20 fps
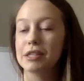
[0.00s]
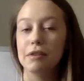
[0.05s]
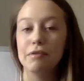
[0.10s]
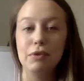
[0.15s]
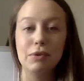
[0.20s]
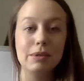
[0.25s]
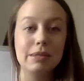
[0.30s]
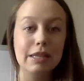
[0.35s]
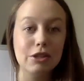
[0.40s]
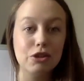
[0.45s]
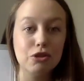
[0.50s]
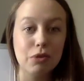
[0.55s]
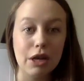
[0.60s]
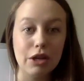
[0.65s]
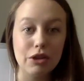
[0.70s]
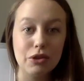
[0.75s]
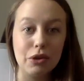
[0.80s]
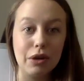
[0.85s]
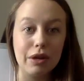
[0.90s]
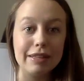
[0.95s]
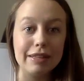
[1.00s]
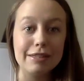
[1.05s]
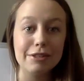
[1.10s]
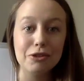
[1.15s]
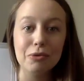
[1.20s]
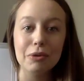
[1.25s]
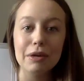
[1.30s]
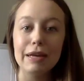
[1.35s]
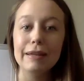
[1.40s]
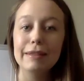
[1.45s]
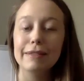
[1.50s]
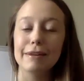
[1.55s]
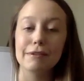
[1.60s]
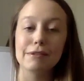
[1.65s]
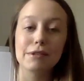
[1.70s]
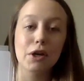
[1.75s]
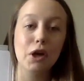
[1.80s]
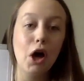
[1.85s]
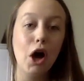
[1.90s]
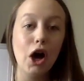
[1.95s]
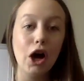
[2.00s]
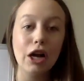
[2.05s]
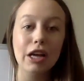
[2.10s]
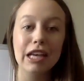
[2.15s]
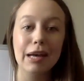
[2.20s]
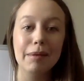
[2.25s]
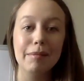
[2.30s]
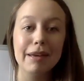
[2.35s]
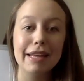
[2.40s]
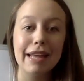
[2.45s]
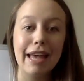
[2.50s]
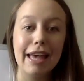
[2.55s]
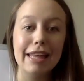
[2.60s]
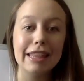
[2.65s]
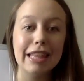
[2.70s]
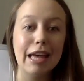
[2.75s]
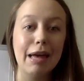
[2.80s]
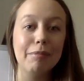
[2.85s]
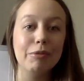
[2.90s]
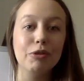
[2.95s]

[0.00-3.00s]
So if you see a stranger on the street, there's a car coming at them,